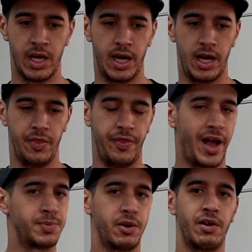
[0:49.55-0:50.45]

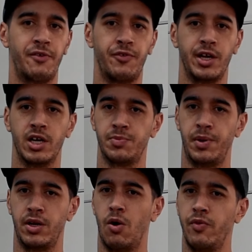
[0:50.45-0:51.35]
That's been around for years,
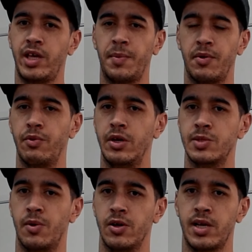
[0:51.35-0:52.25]
but it only came in really
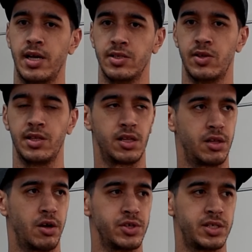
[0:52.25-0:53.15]
small sizes. So I think the
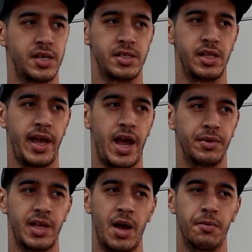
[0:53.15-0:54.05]
largest size that they had
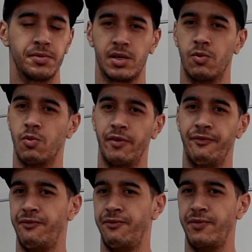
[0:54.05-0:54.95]
with that one was like a
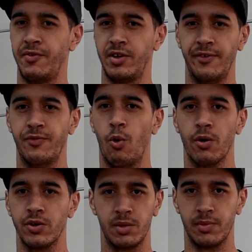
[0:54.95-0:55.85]

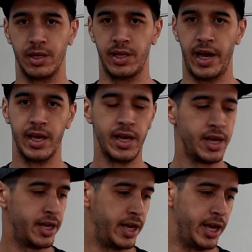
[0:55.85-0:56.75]
154 or something like that.
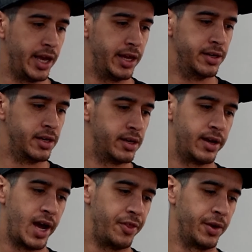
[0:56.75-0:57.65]
And
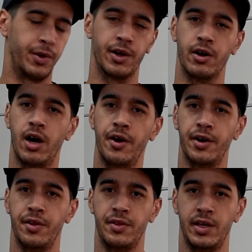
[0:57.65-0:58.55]
I think we were
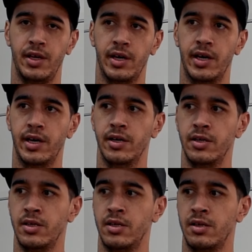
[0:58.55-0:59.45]
under the
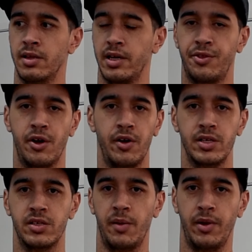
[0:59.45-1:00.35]
like 30
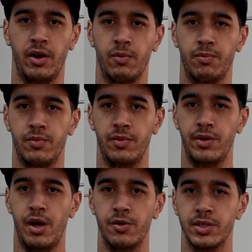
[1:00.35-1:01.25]
centimeter
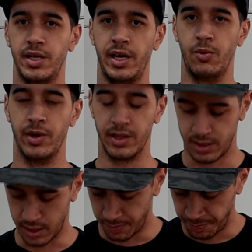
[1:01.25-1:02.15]
nose and tail width.
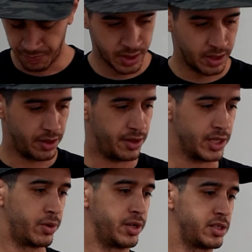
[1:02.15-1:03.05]
So
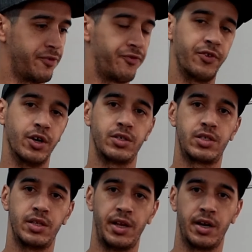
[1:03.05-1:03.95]
this one is the first that